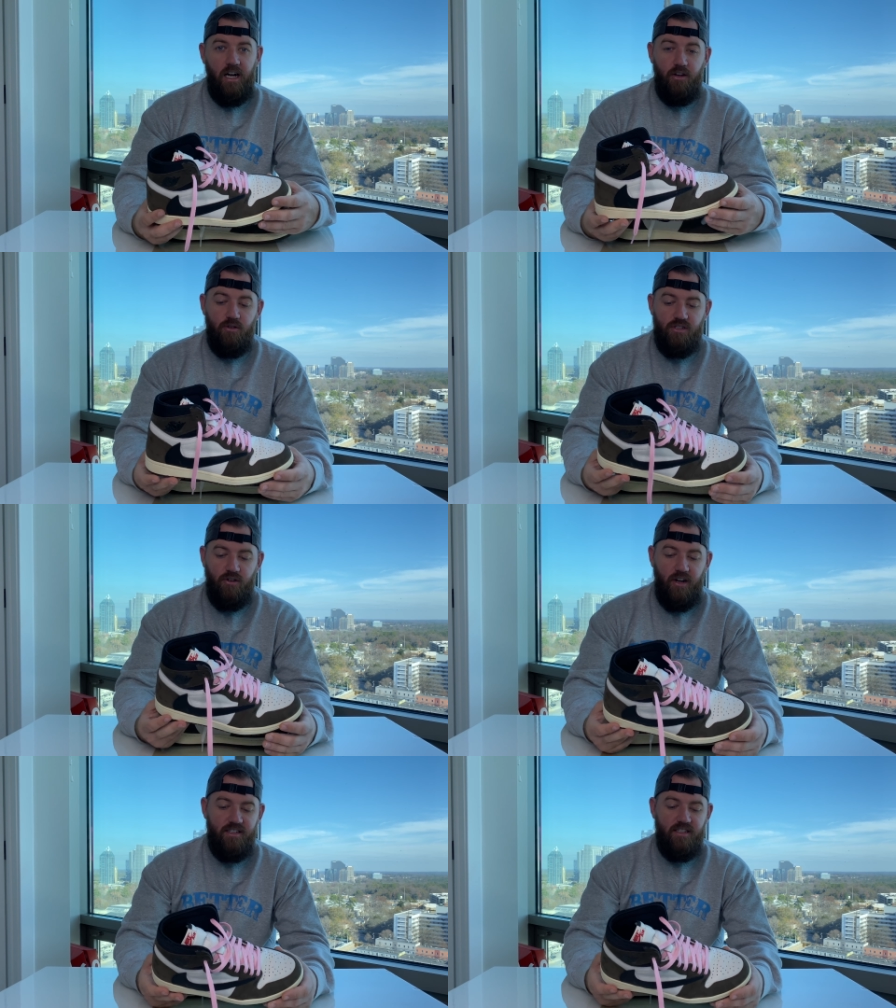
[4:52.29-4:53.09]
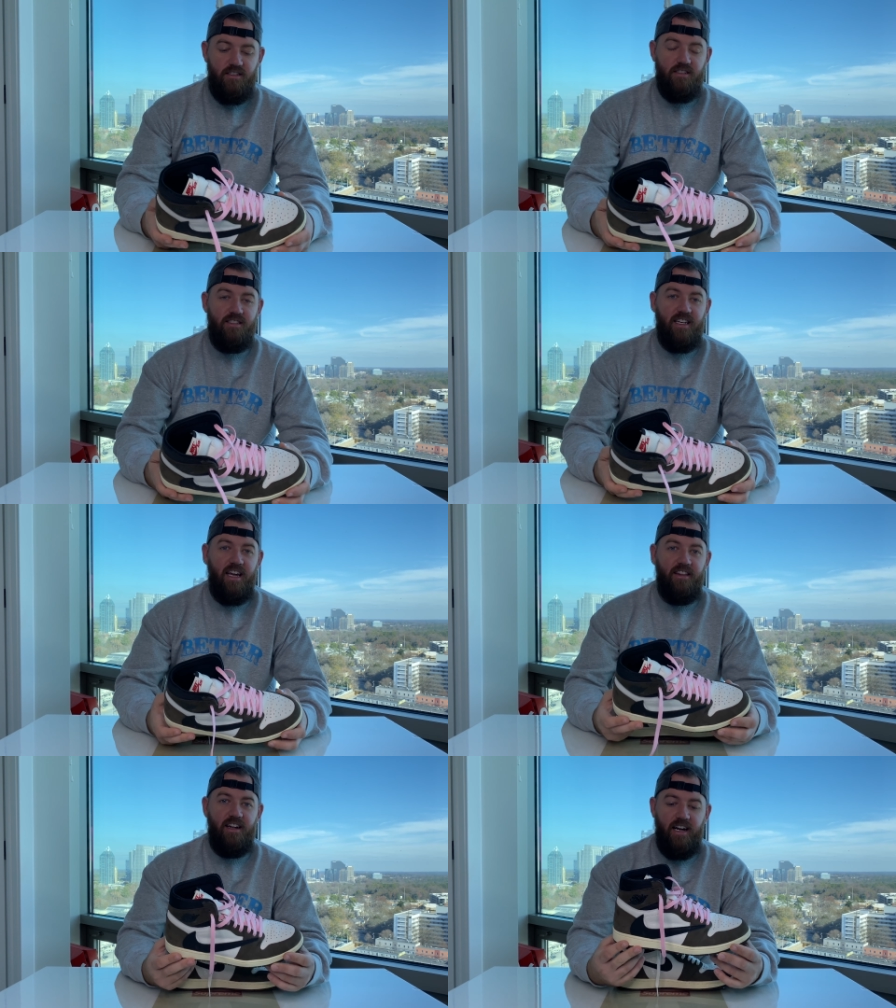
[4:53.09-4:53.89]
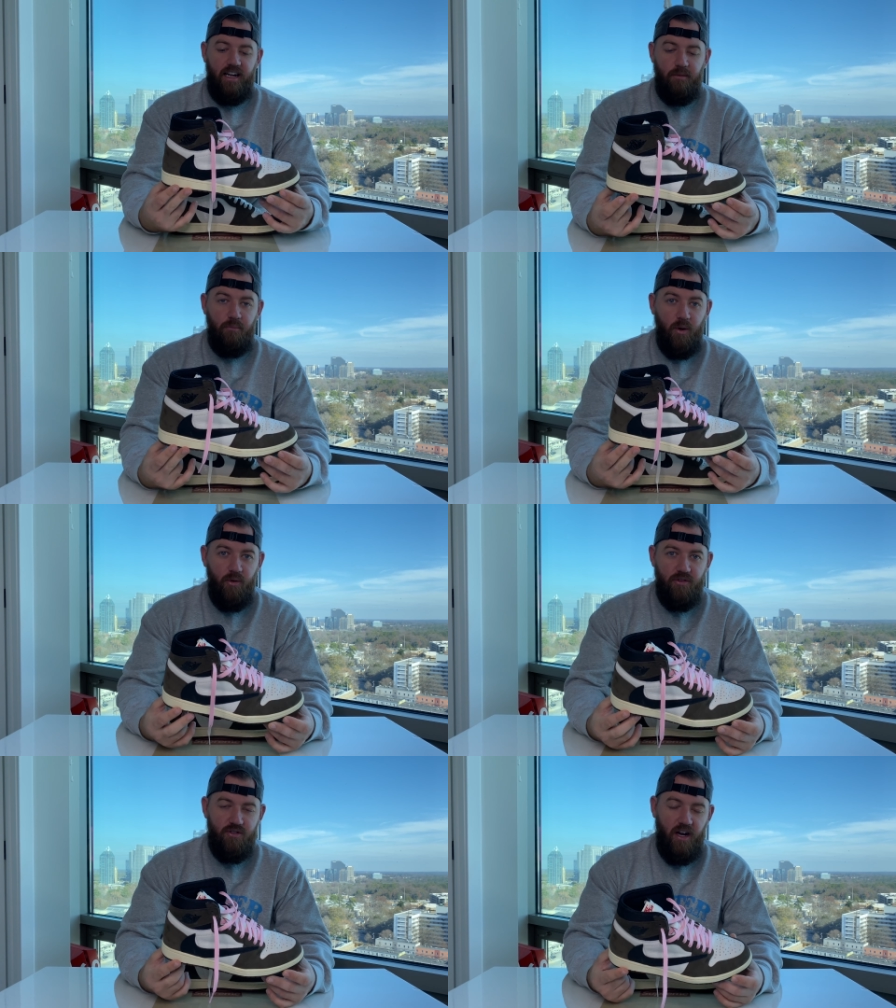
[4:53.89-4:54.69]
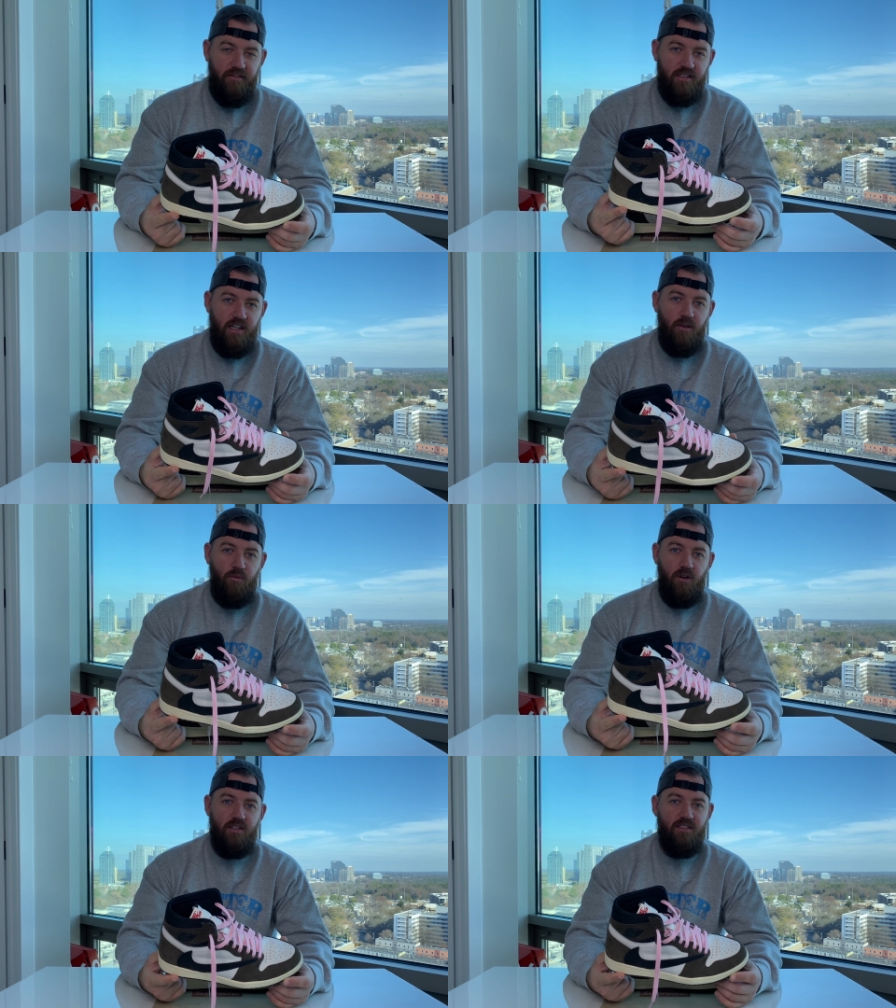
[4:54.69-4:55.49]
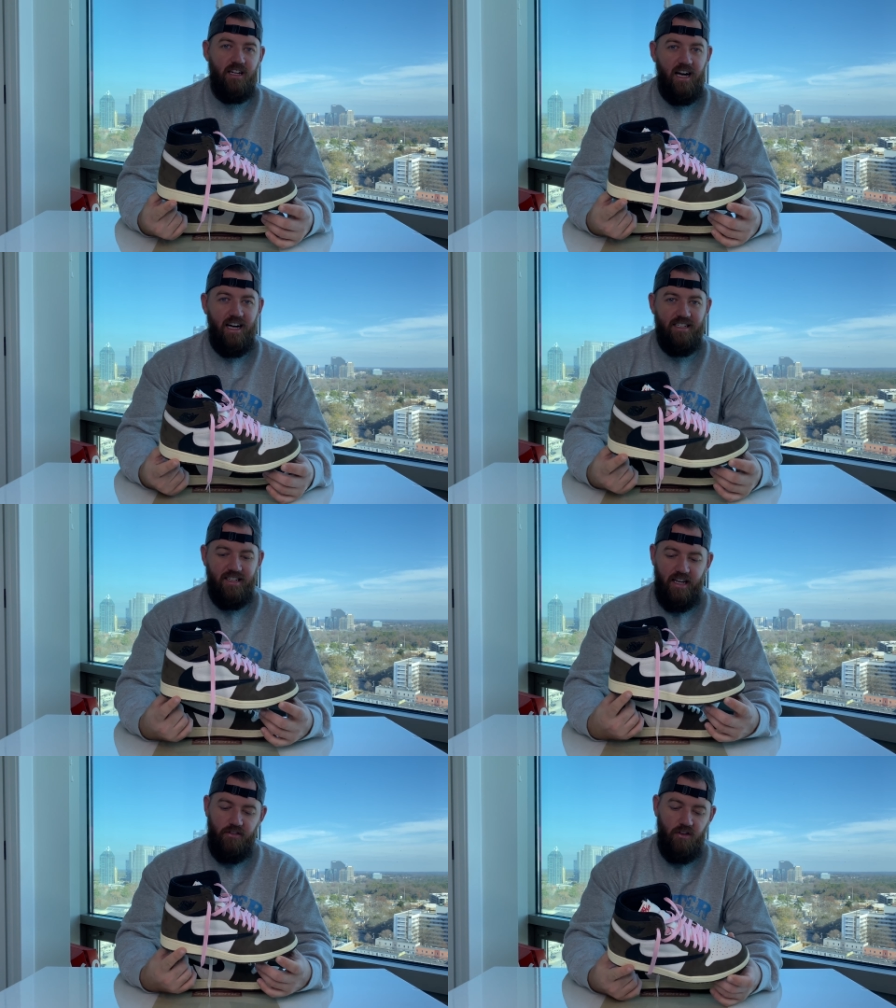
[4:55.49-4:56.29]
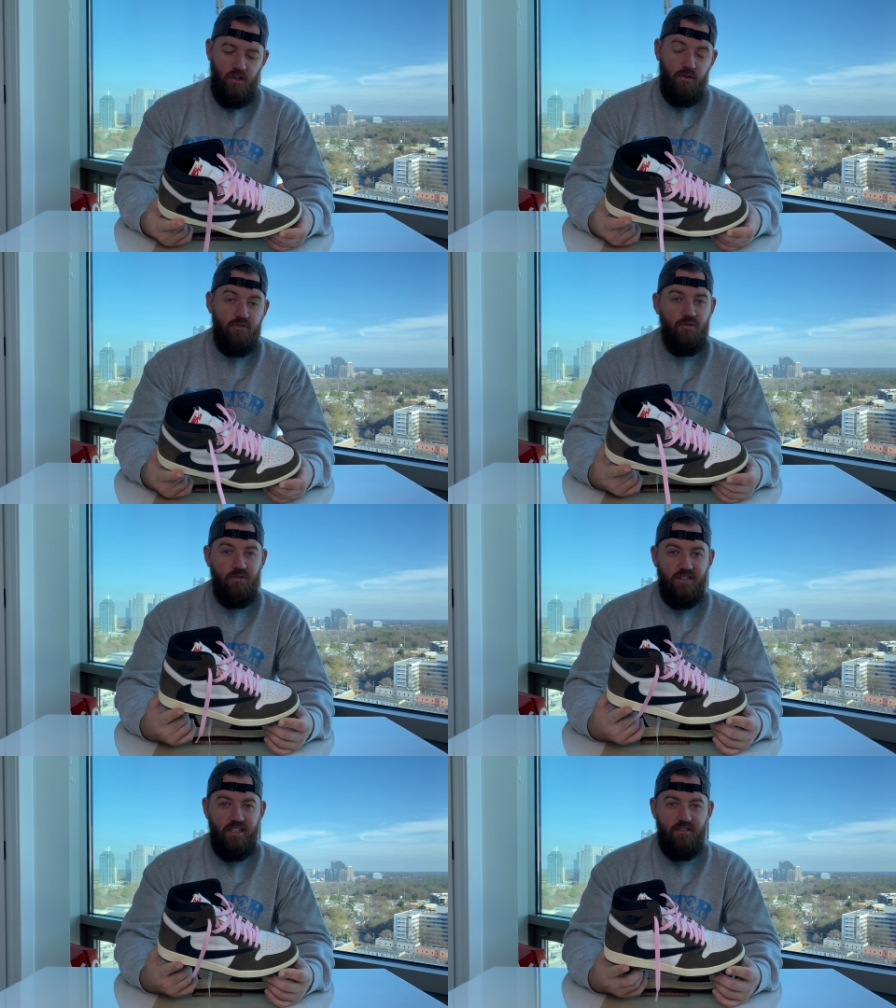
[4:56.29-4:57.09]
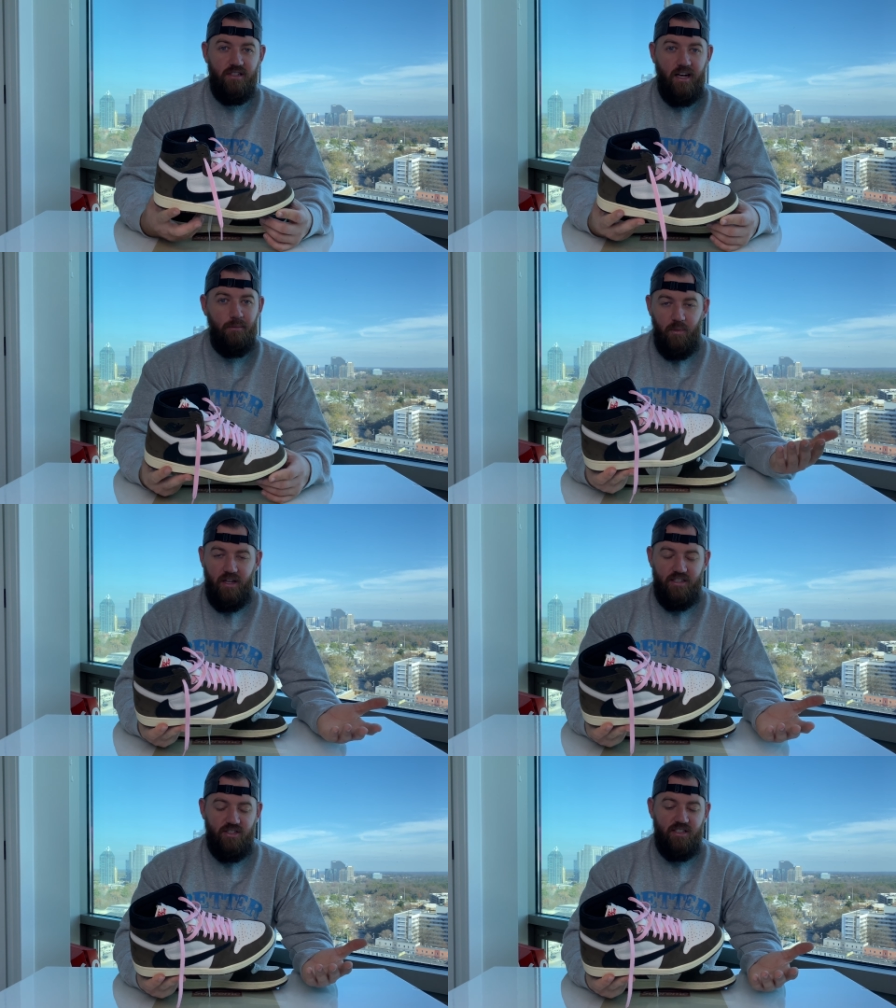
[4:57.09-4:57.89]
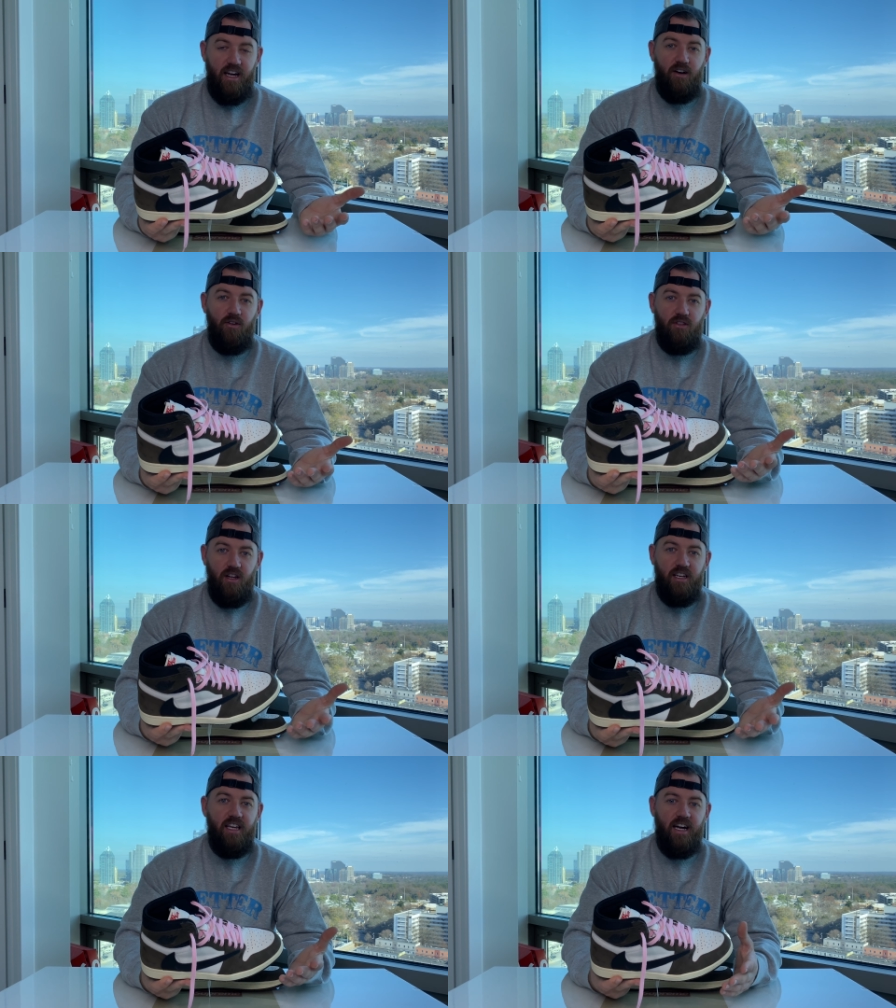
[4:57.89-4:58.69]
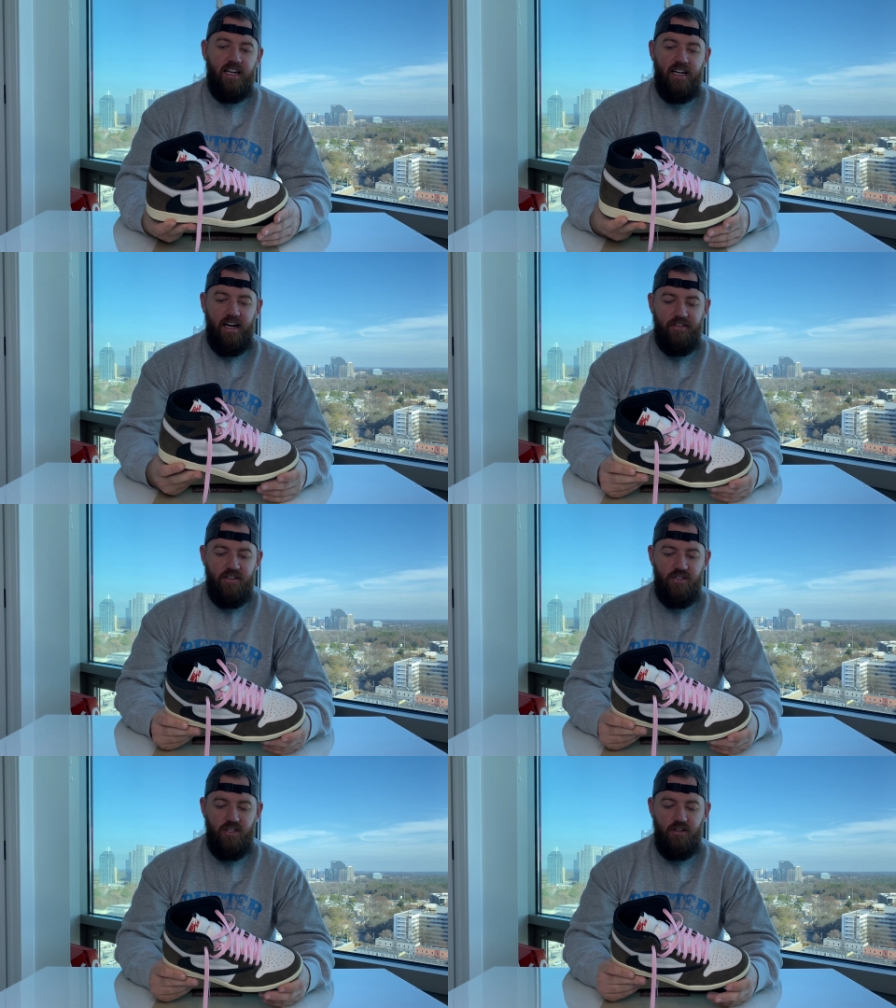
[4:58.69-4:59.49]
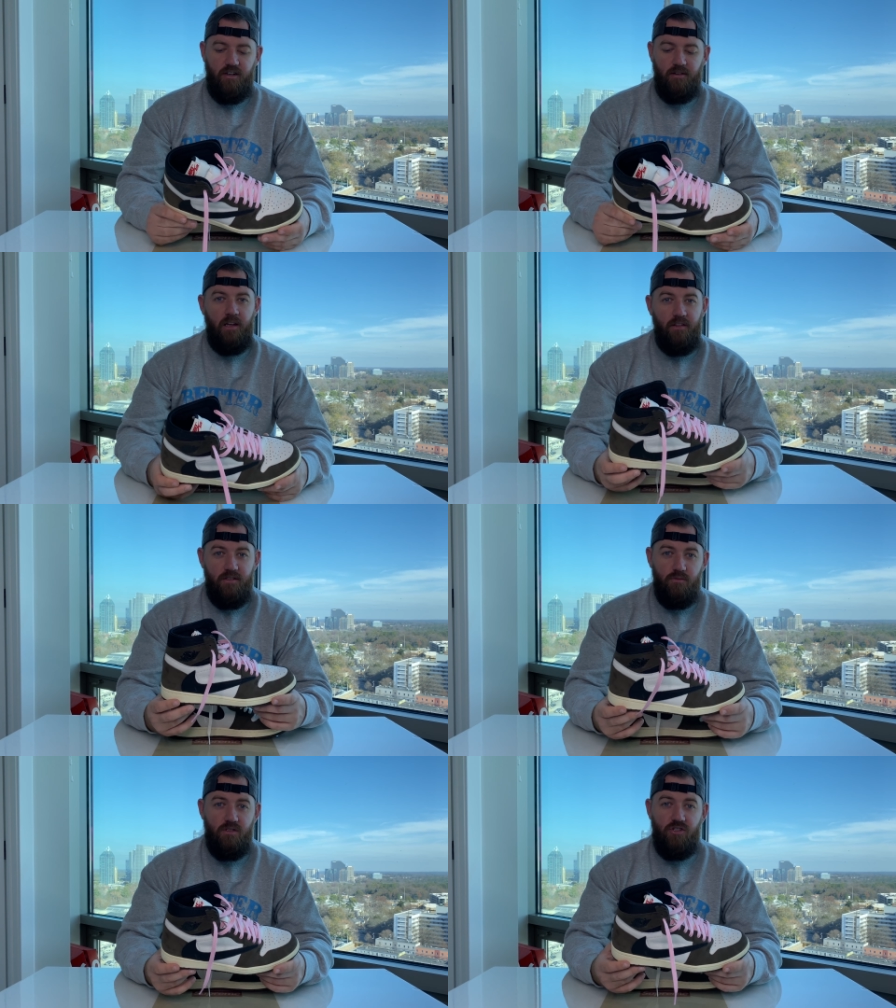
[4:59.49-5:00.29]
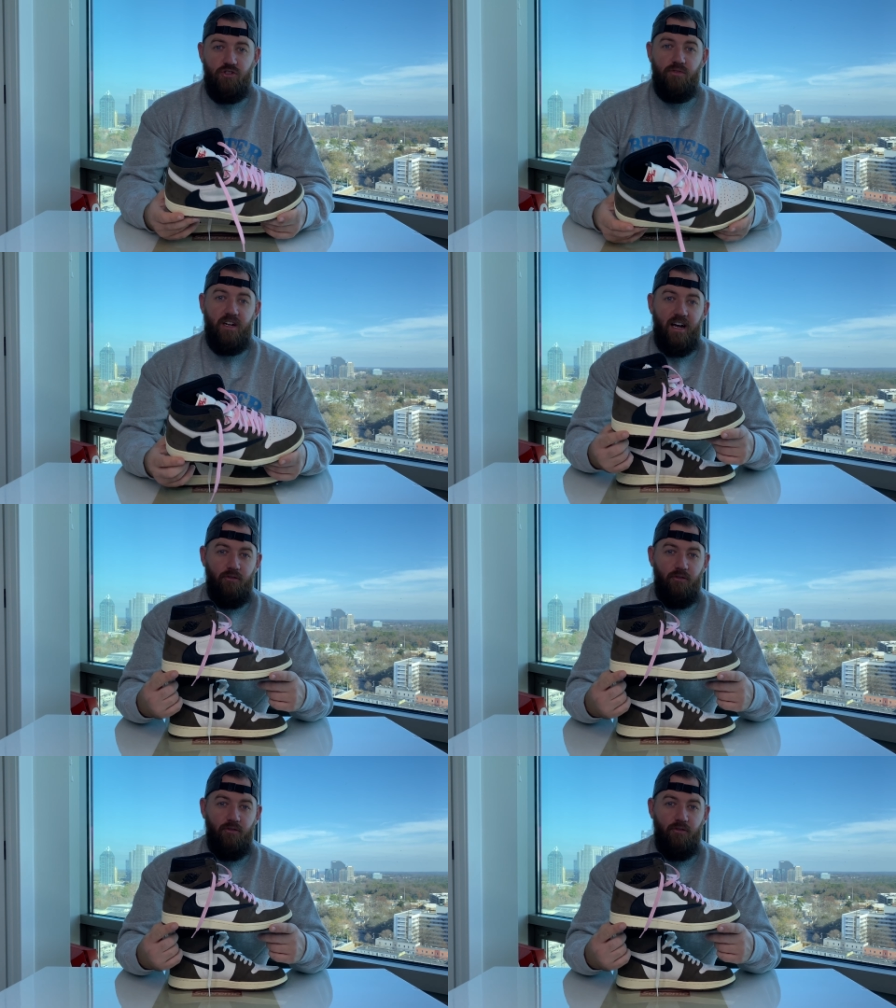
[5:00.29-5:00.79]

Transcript: I know it's crazy to say that I got both Travis Scott ones, the highs and the lows, through the sneakers app, but that's just how lucky I got this year. This was a shoe that I